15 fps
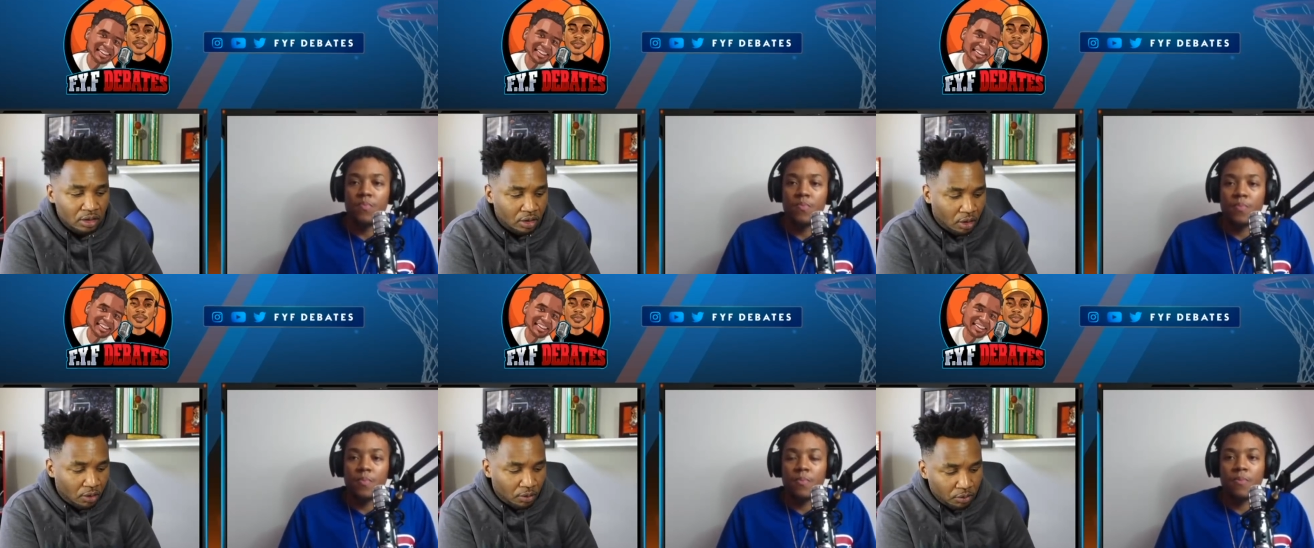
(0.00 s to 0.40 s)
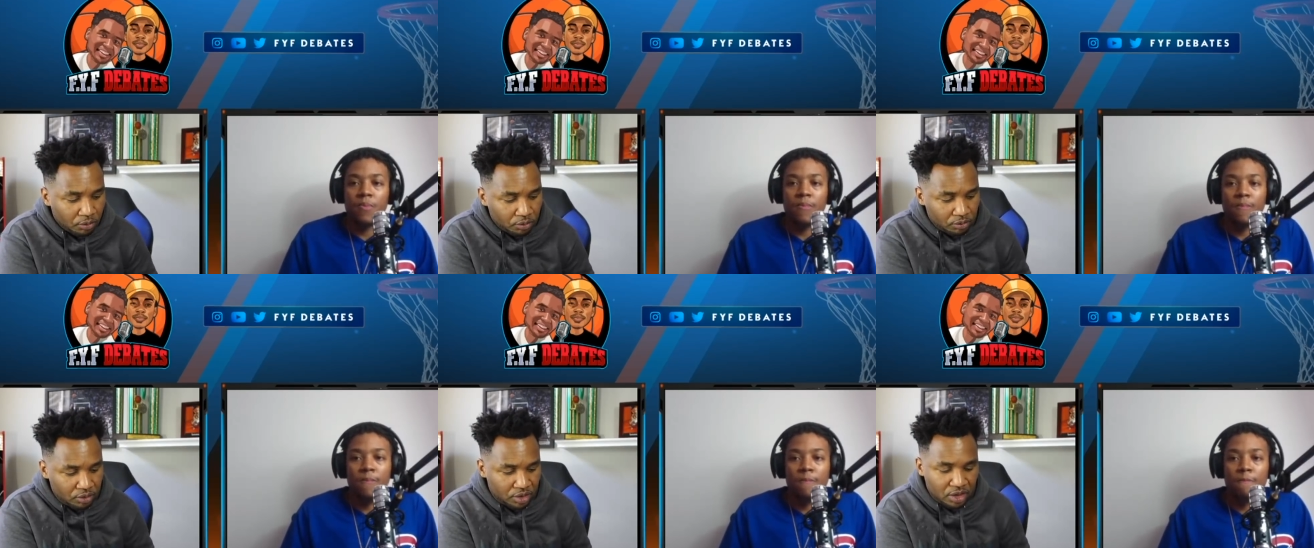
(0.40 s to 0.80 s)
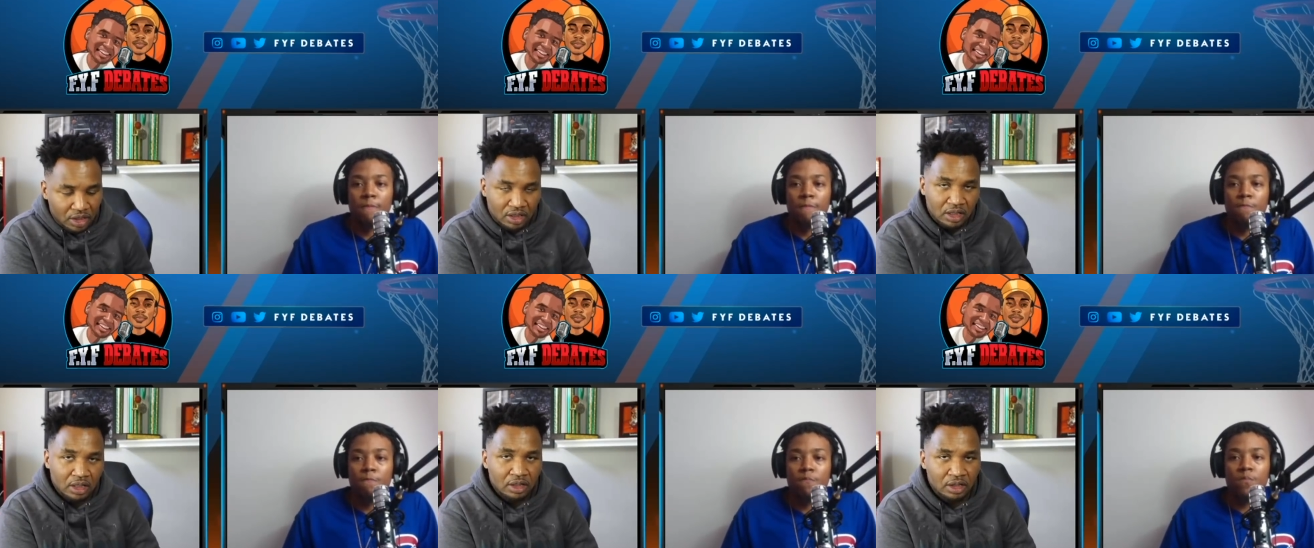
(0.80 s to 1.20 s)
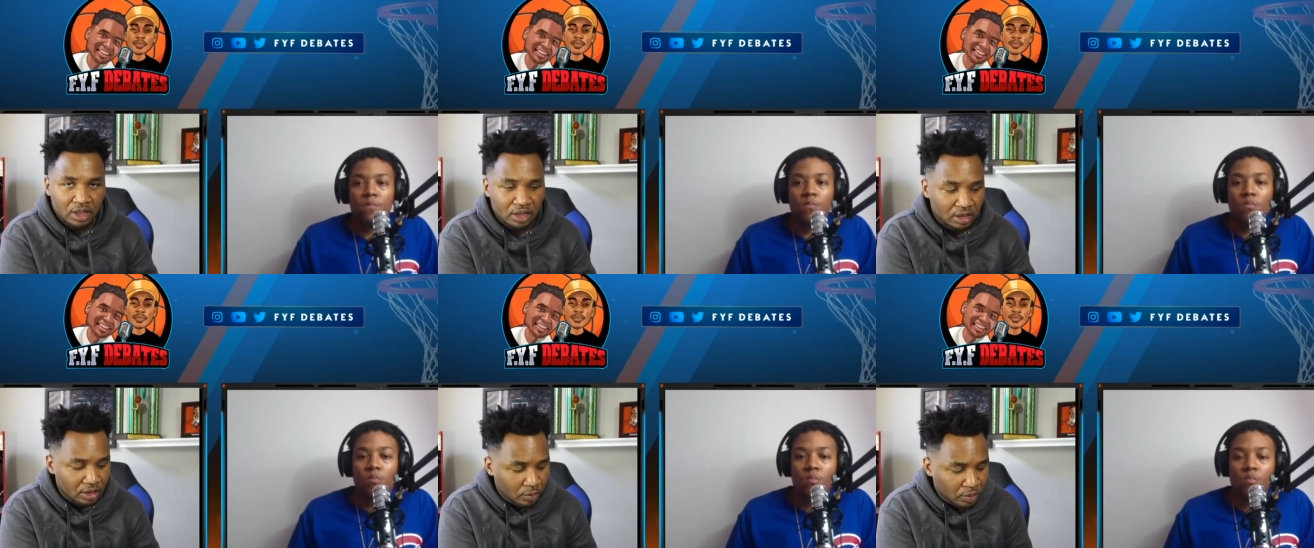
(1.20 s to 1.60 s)
Speaker 1: you know, just to
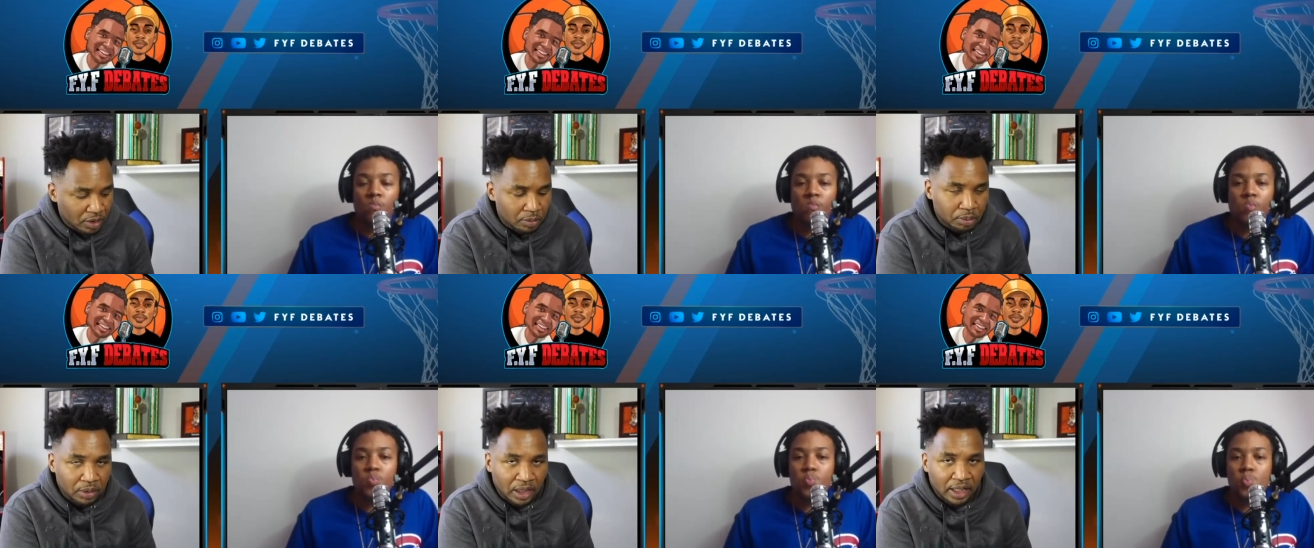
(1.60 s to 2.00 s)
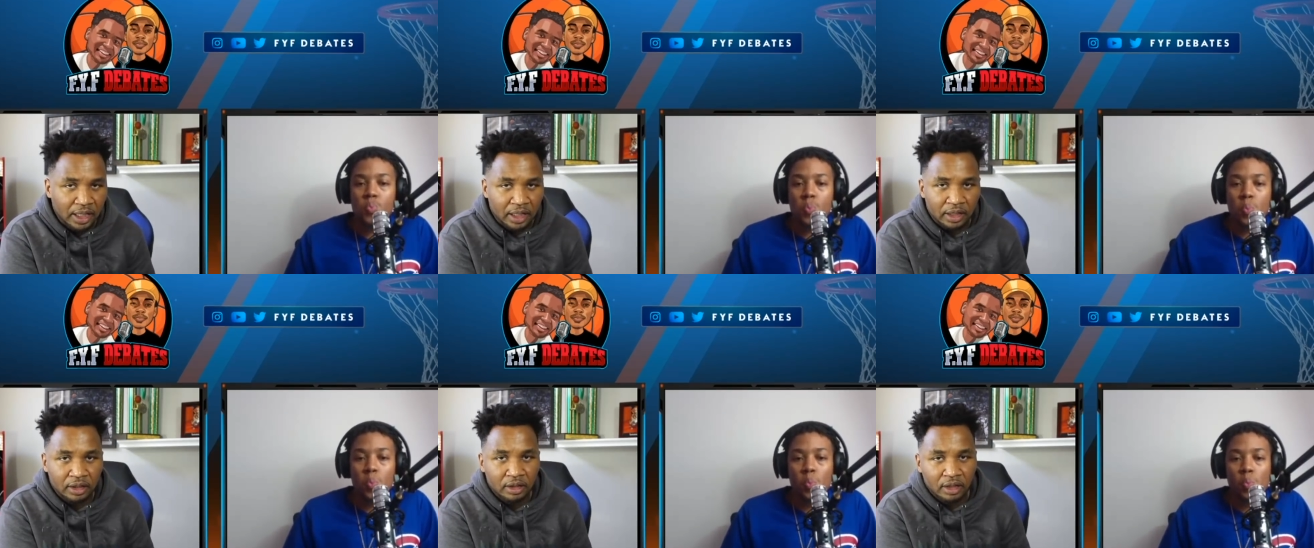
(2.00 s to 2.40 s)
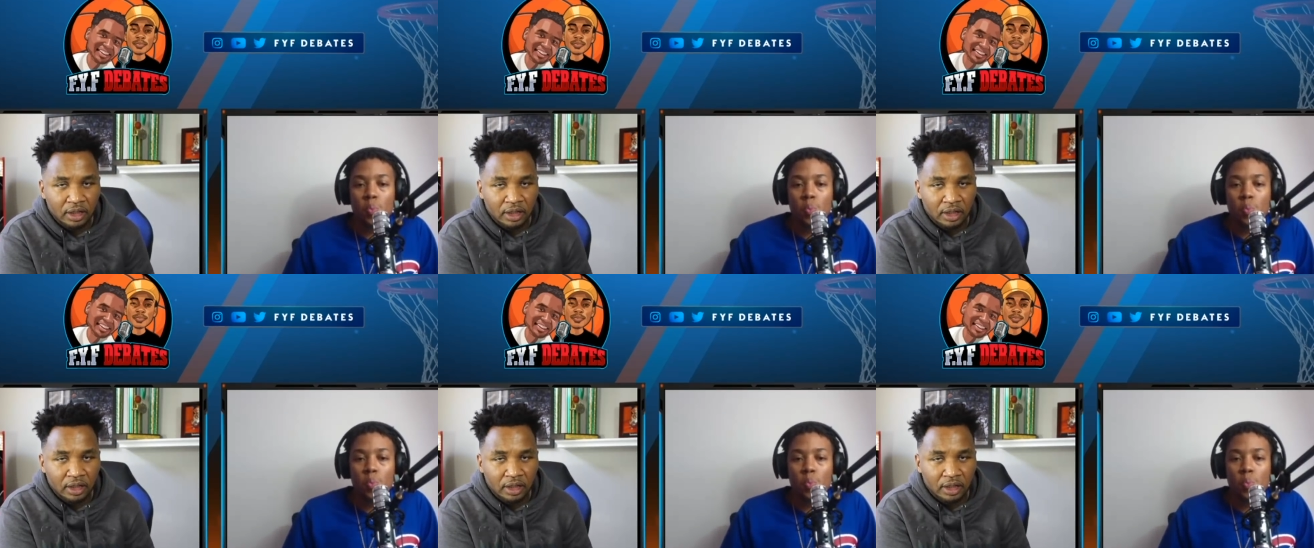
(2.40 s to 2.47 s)
just to be playing